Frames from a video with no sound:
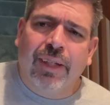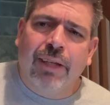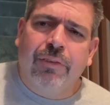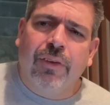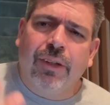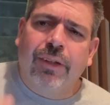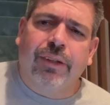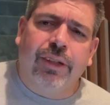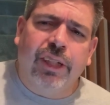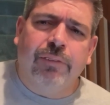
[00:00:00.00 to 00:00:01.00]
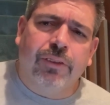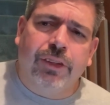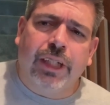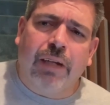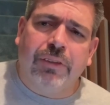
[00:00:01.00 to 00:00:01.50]
If you want to look at Hebrews
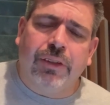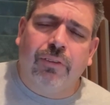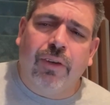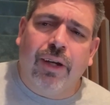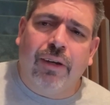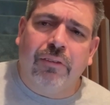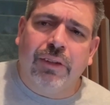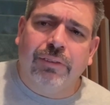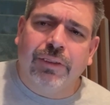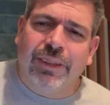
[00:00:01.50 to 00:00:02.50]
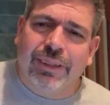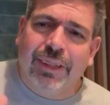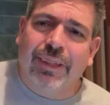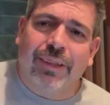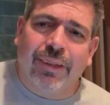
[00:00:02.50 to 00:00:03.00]
chapter 12, we see
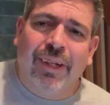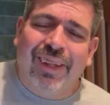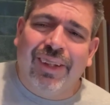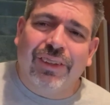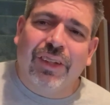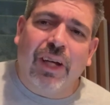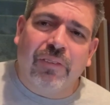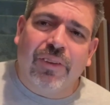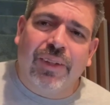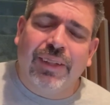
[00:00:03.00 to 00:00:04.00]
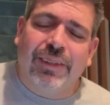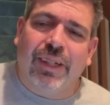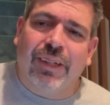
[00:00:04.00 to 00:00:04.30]
there's a couple things there.